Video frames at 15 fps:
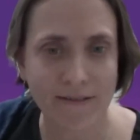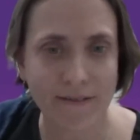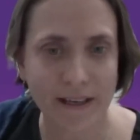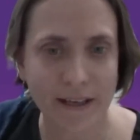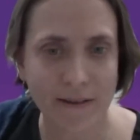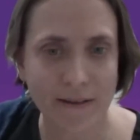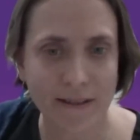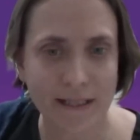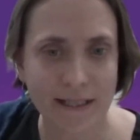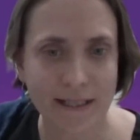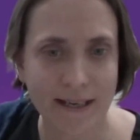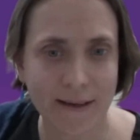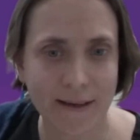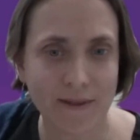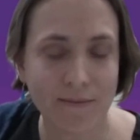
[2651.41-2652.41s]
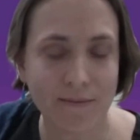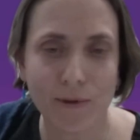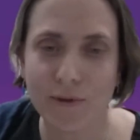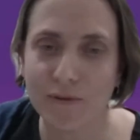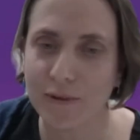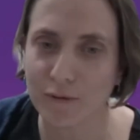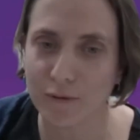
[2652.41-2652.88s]
field in terms of
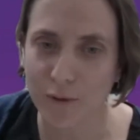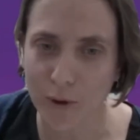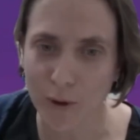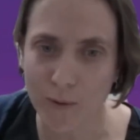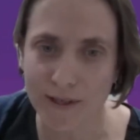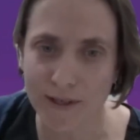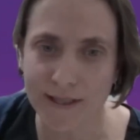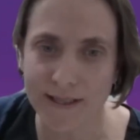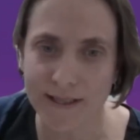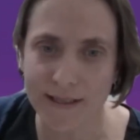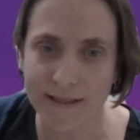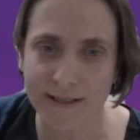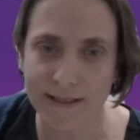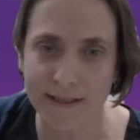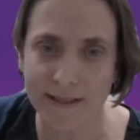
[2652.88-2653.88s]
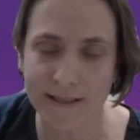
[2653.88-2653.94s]
moving forward to,